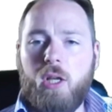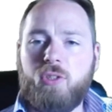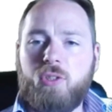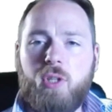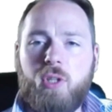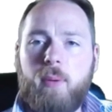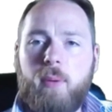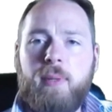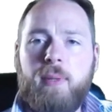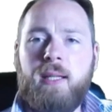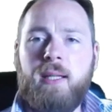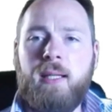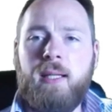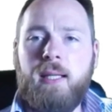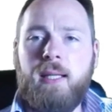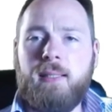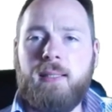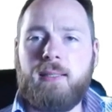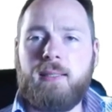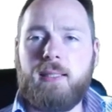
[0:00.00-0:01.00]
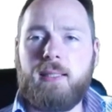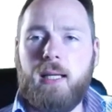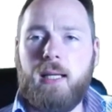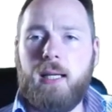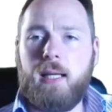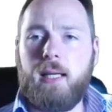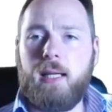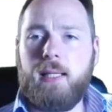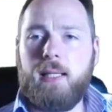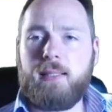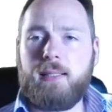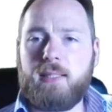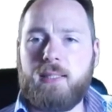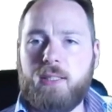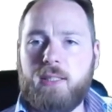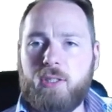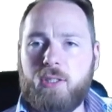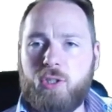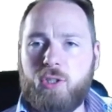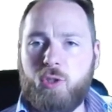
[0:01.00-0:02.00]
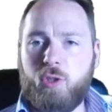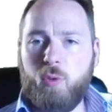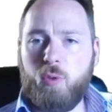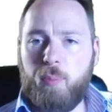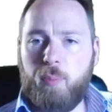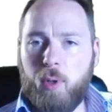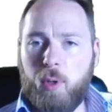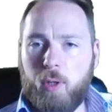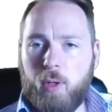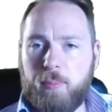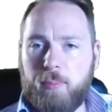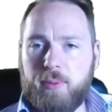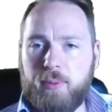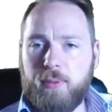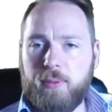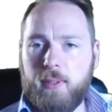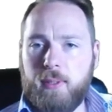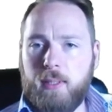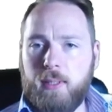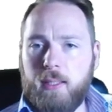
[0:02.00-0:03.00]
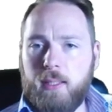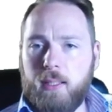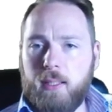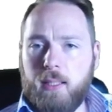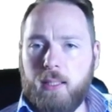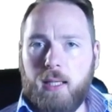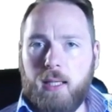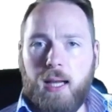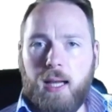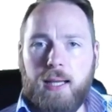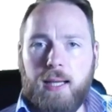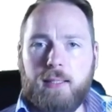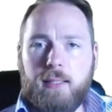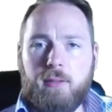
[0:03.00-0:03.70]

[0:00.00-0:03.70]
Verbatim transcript: So I mean, it's uh, it's superb. I